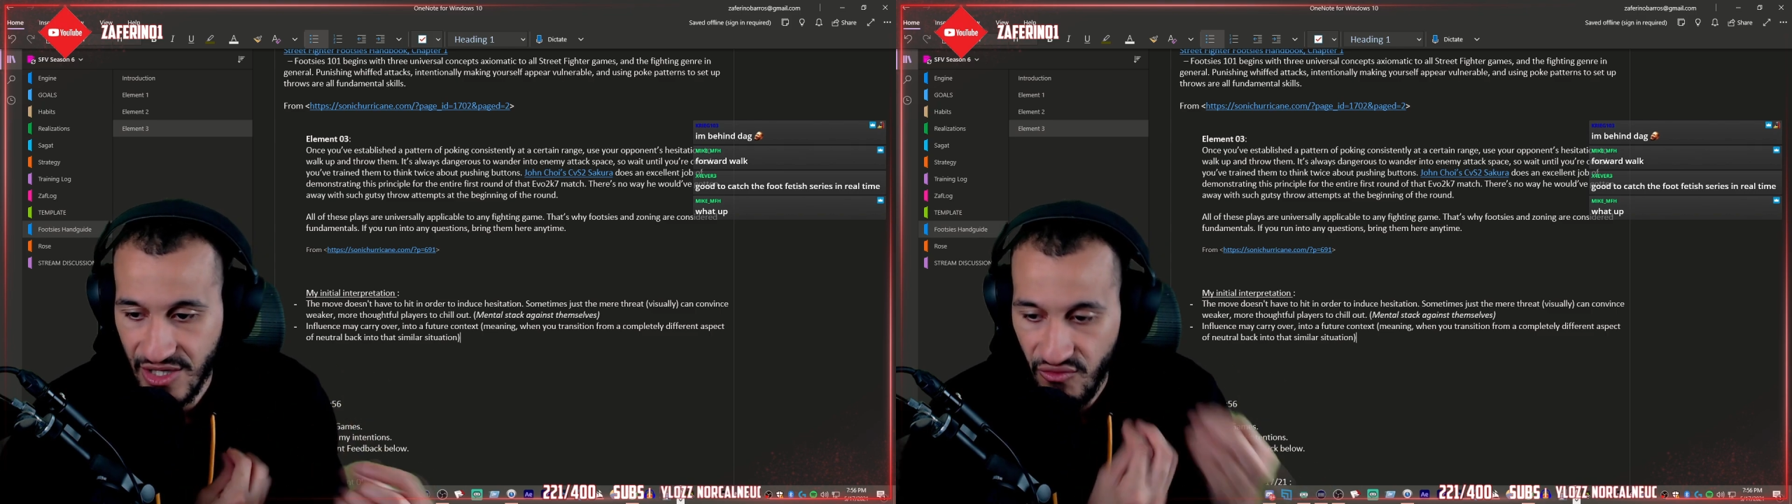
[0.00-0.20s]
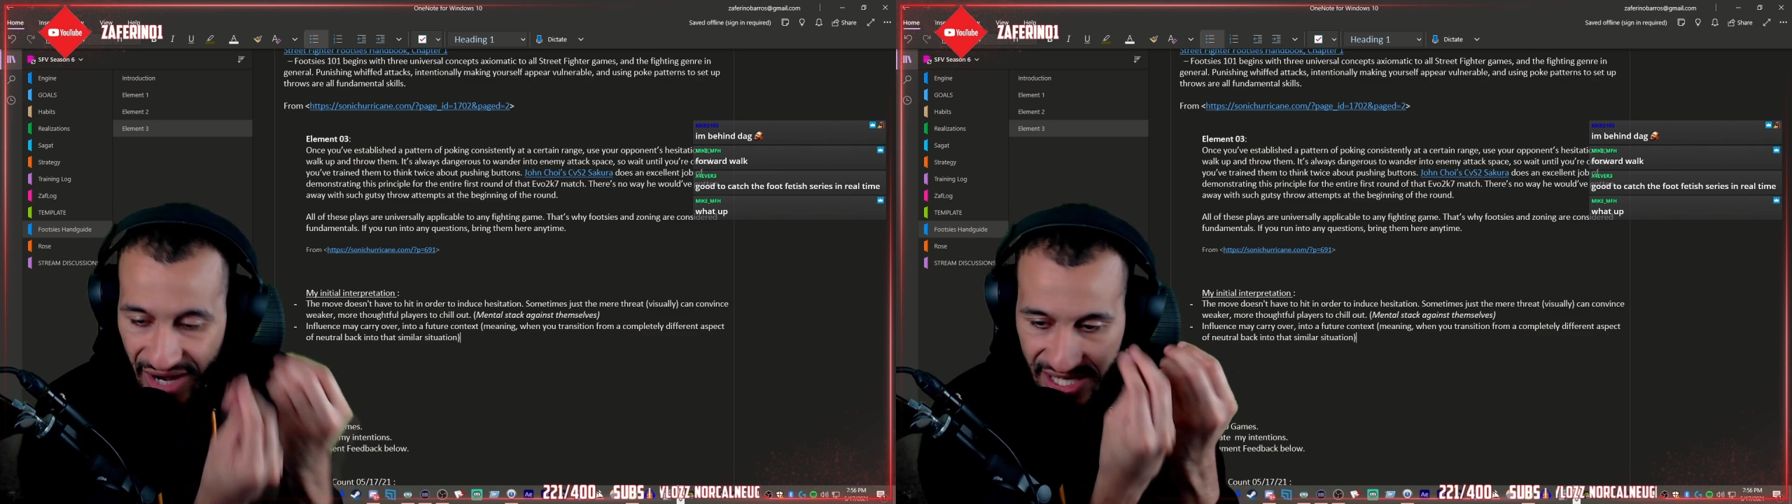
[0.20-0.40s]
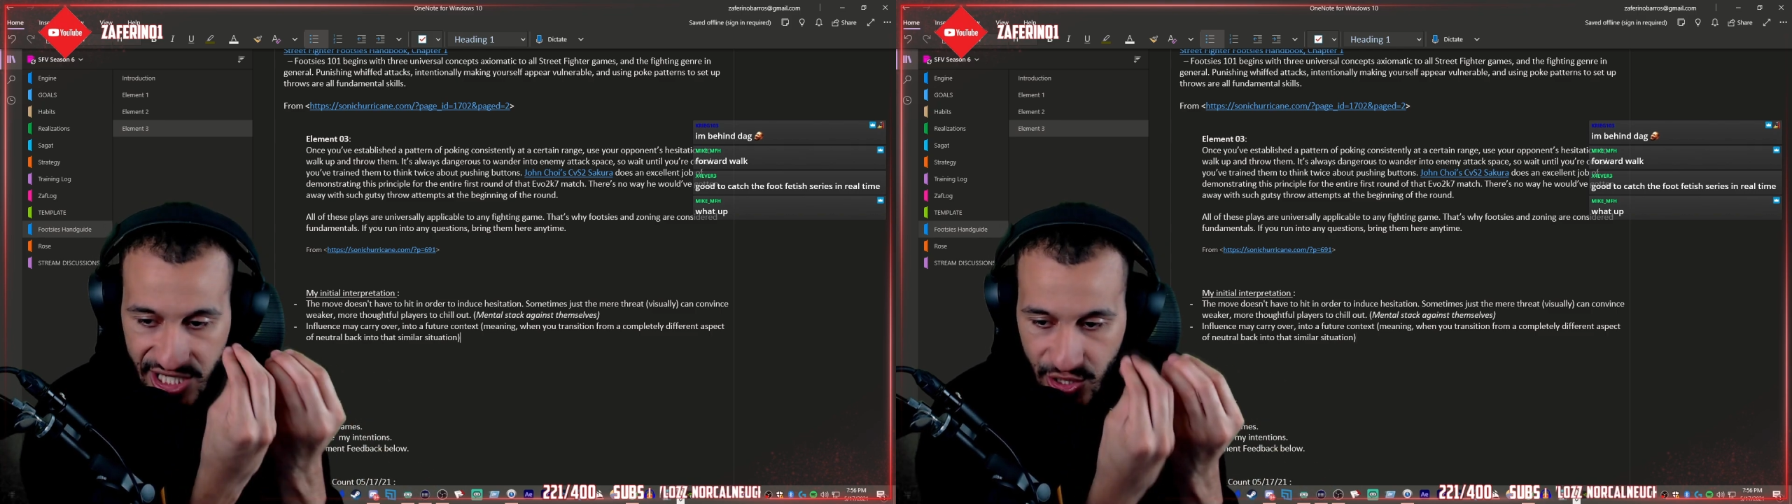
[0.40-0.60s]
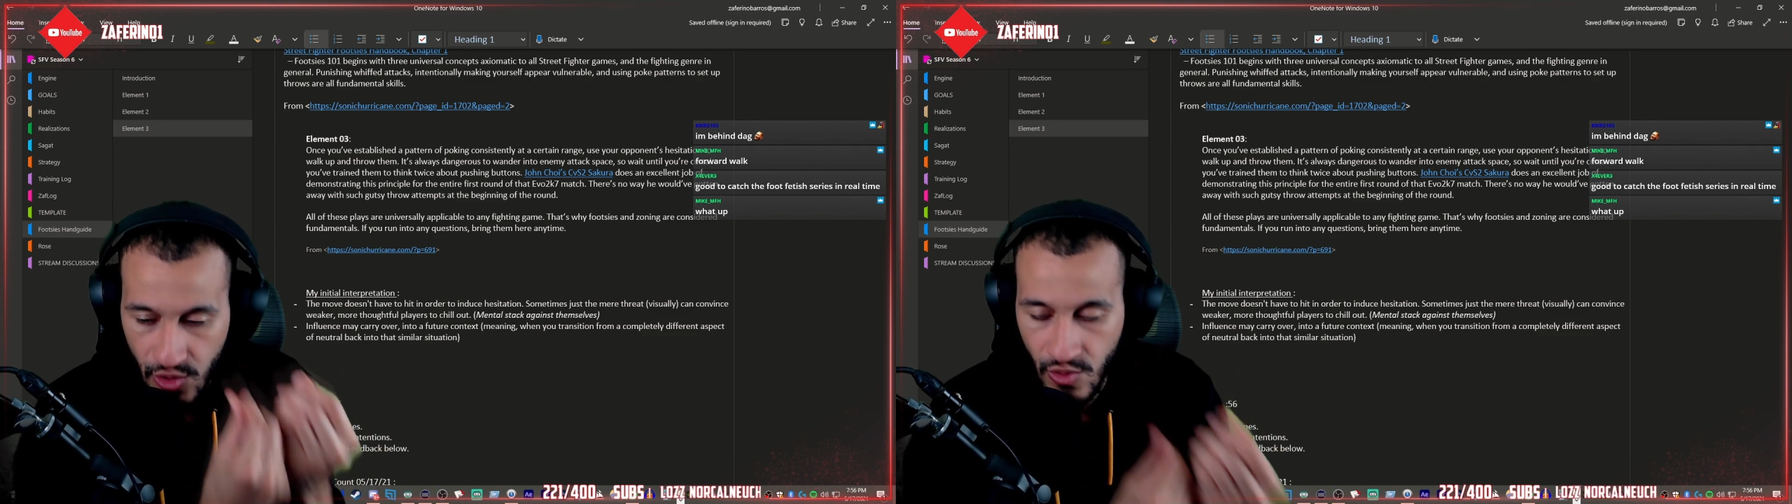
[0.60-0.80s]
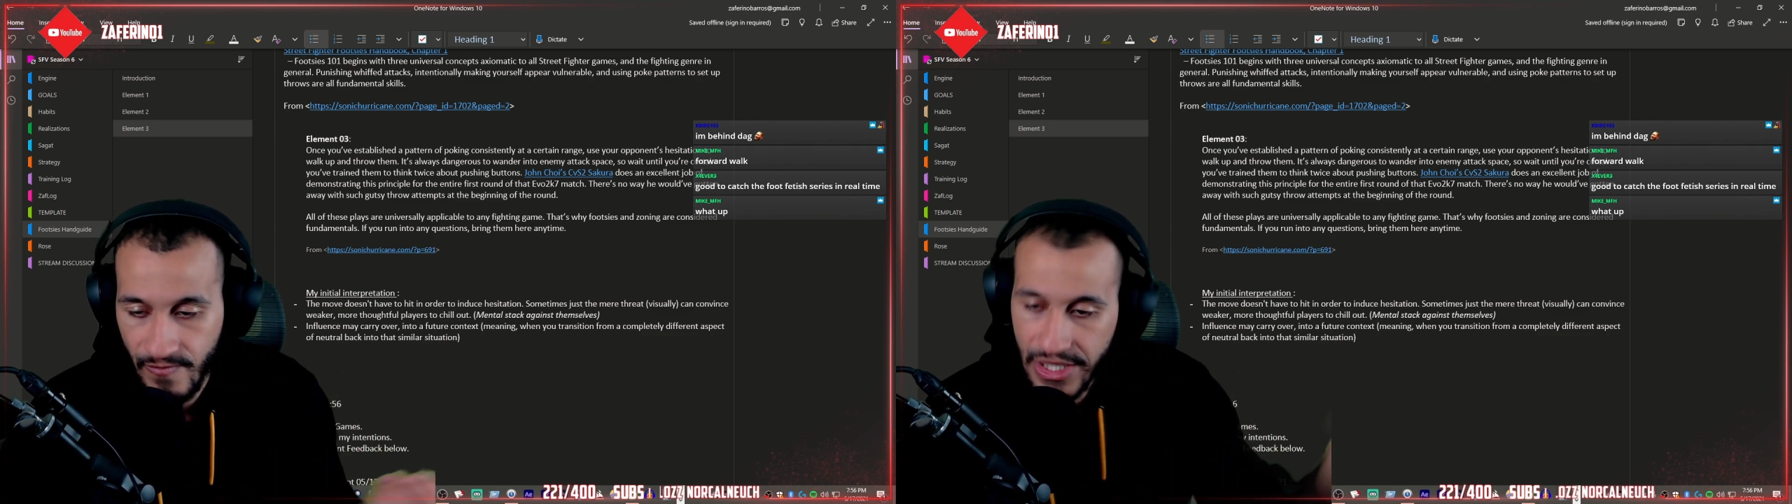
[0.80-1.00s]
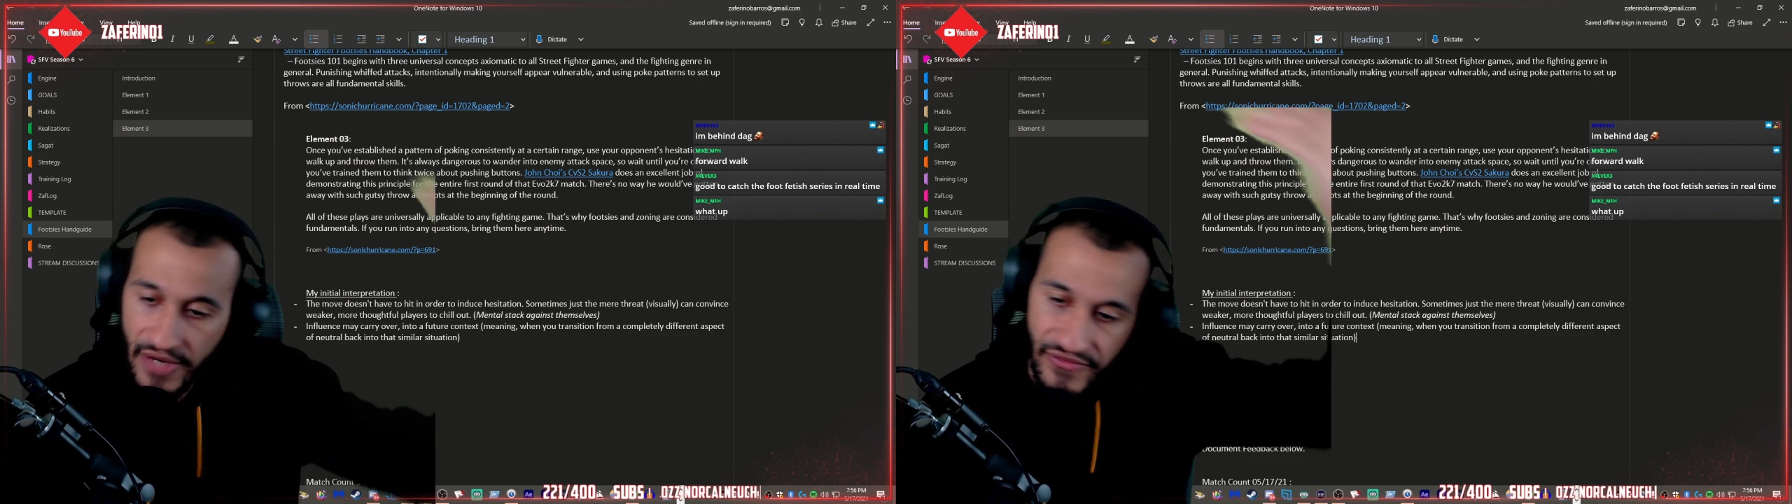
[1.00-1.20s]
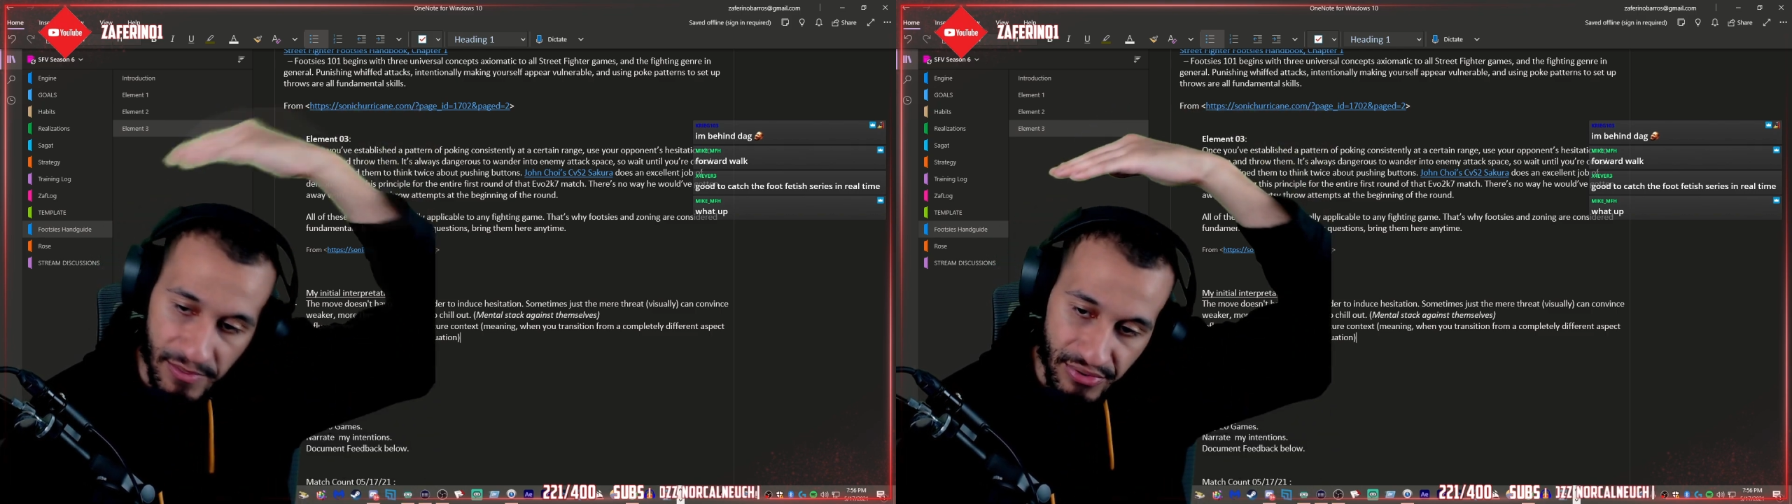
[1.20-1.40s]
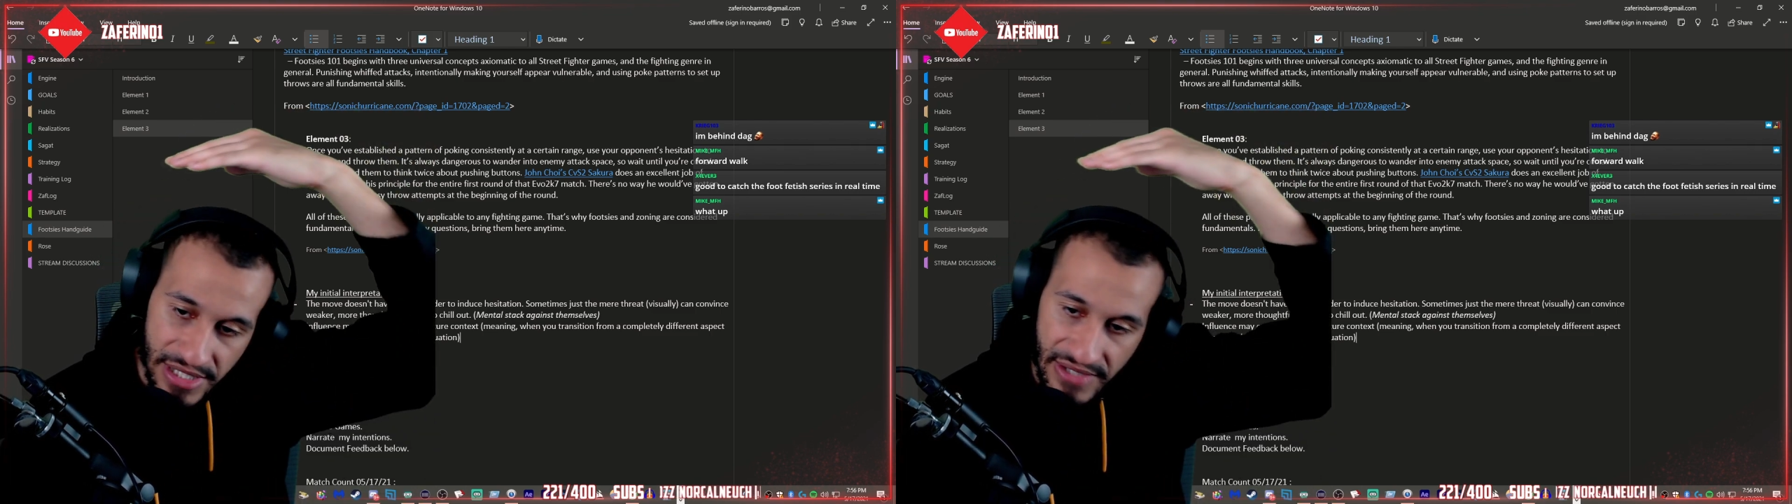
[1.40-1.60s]
the residue of the
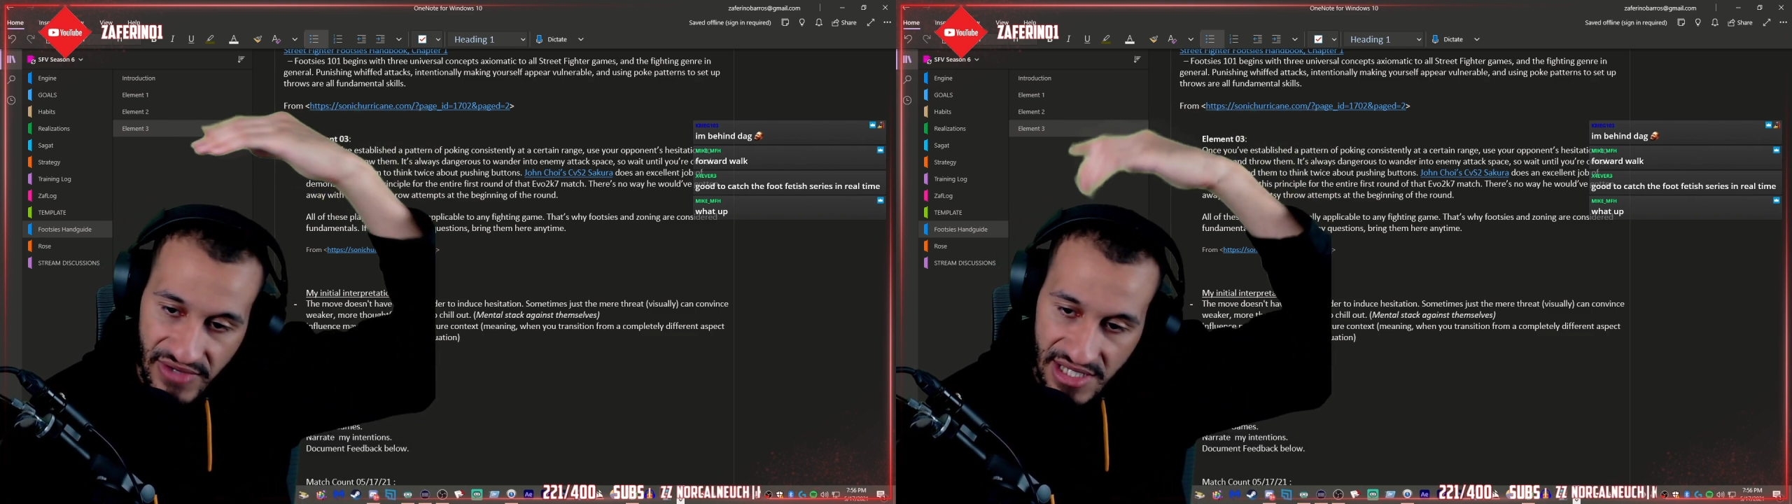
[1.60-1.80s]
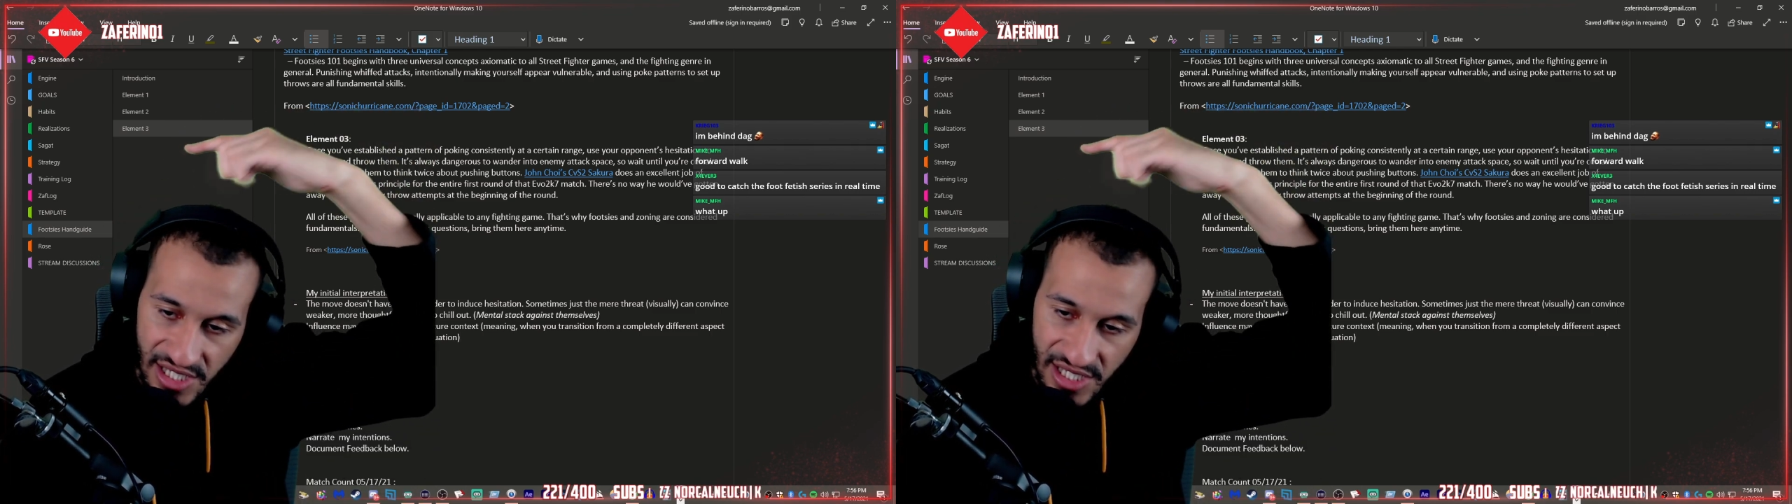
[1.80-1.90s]
previous